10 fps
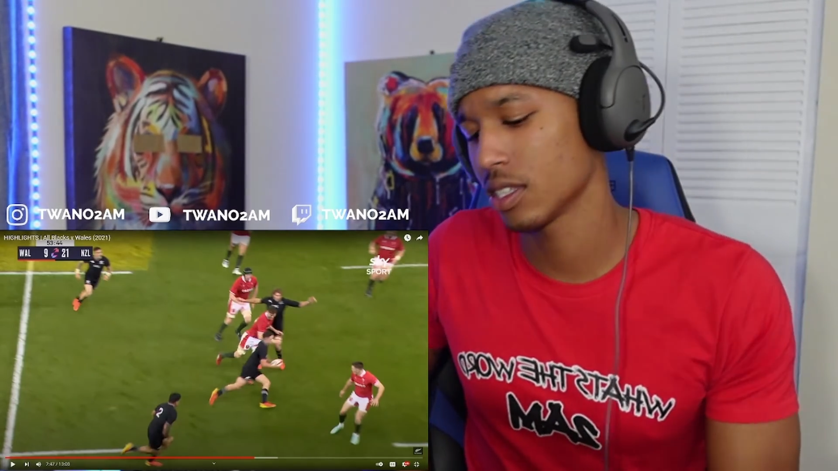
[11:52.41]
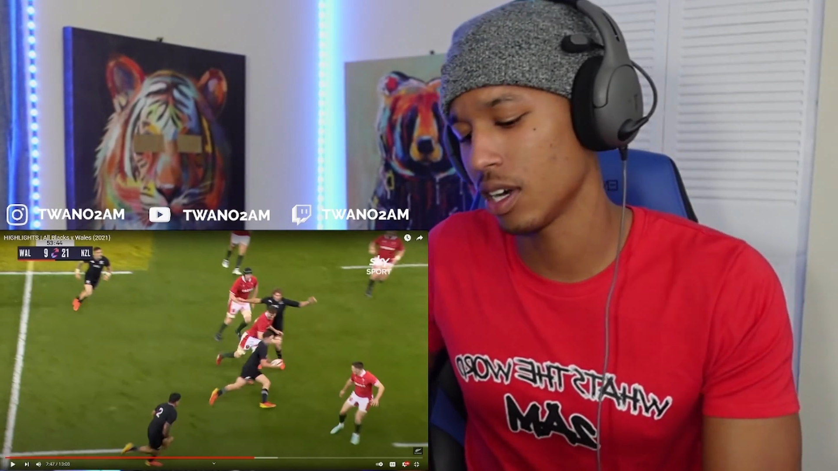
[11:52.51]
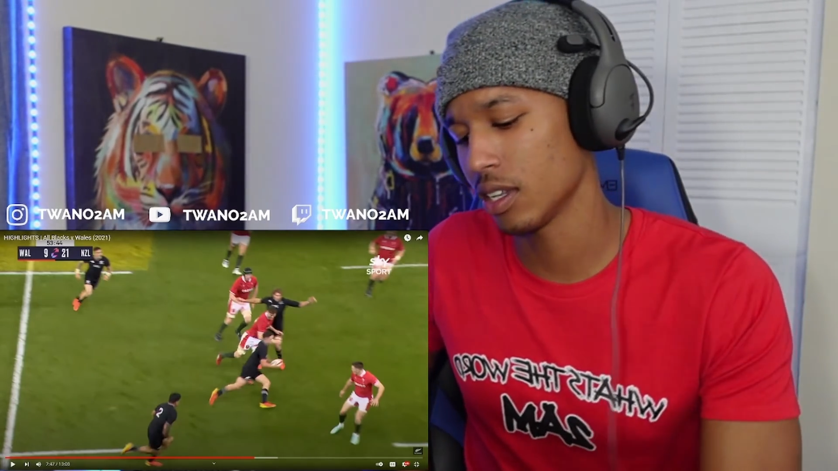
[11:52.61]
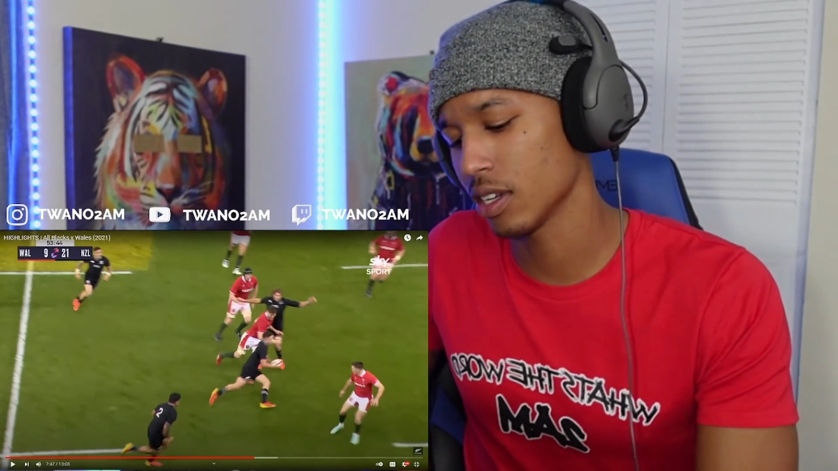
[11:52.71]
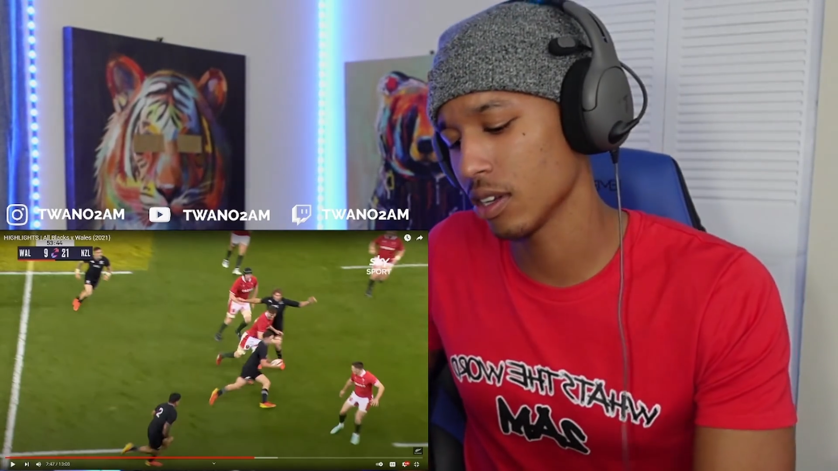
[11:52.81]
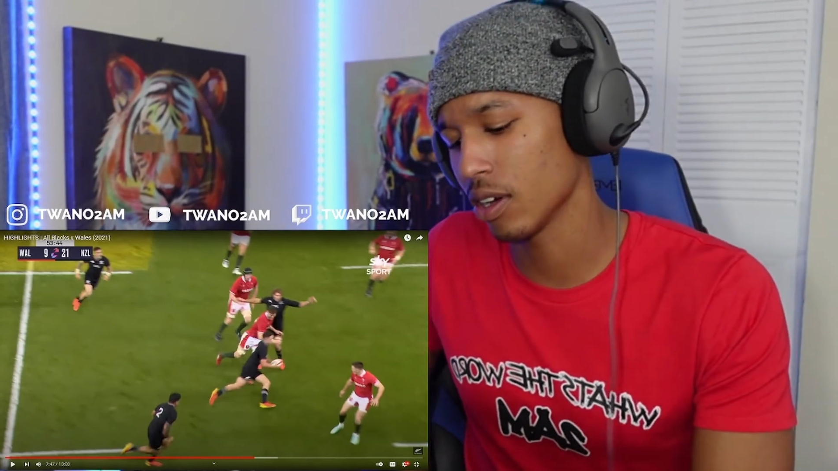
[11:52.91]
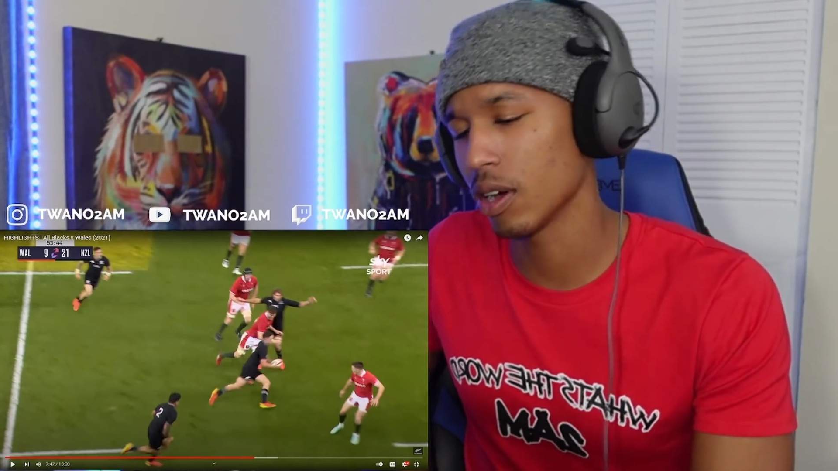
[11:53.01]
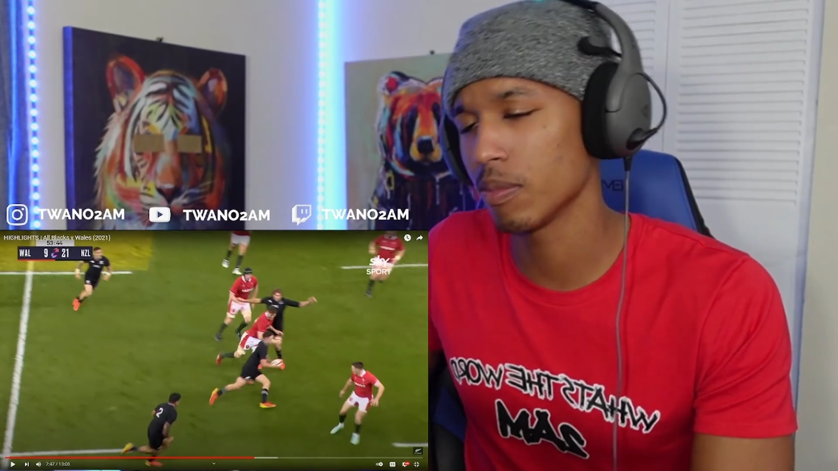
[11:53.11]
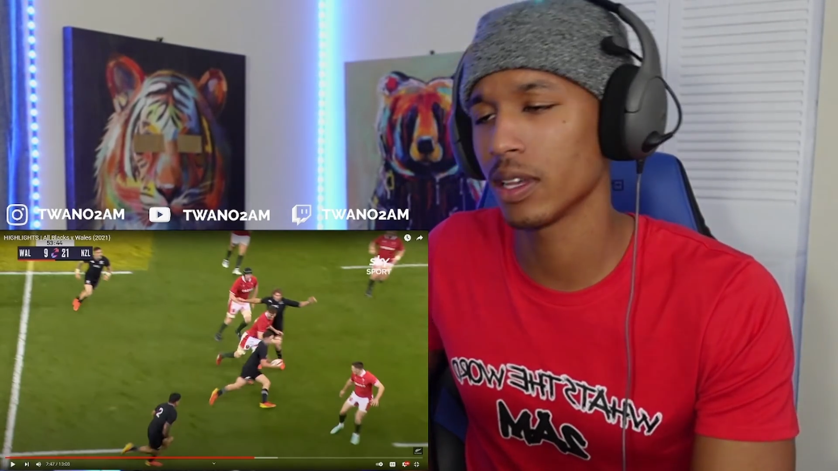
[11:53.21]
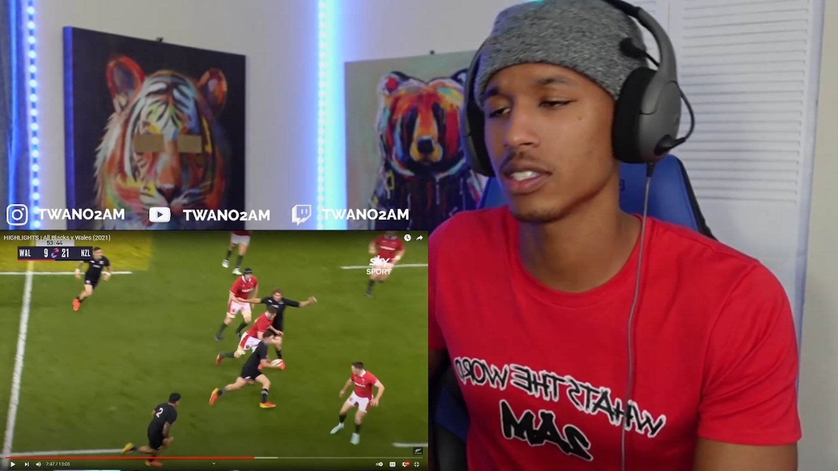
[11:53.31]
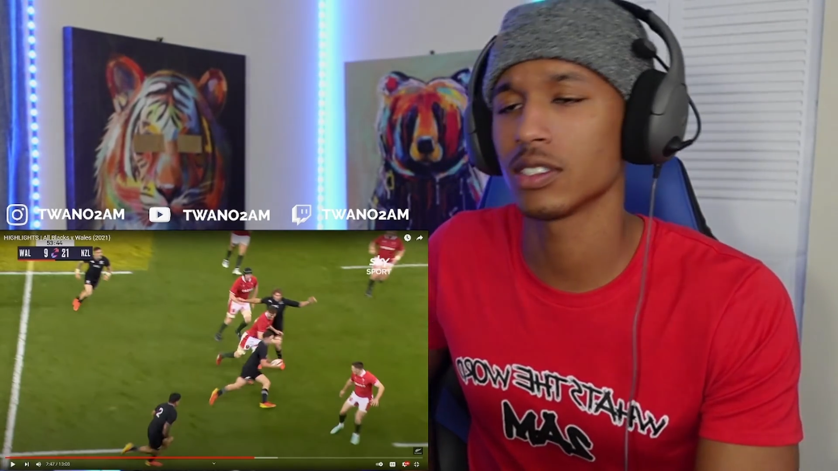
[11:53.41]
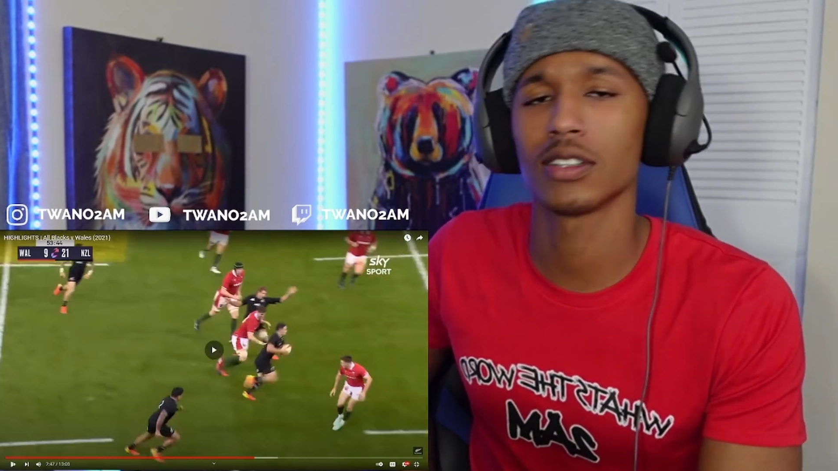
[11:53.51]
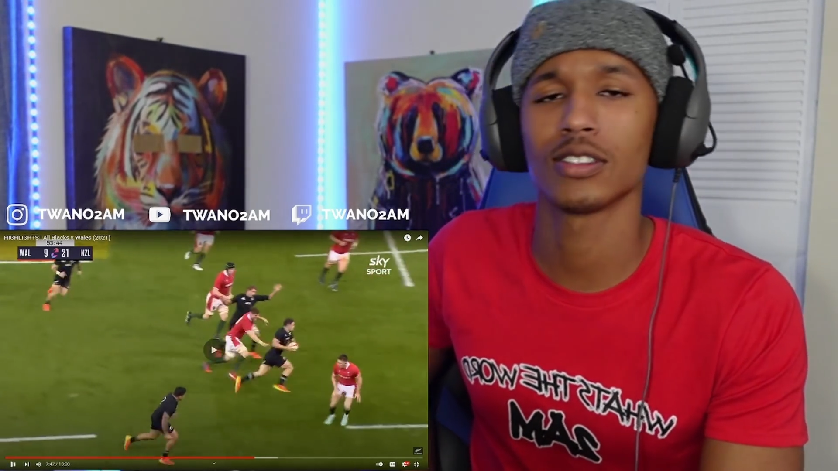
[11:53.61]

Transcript: I need an All Black jersey.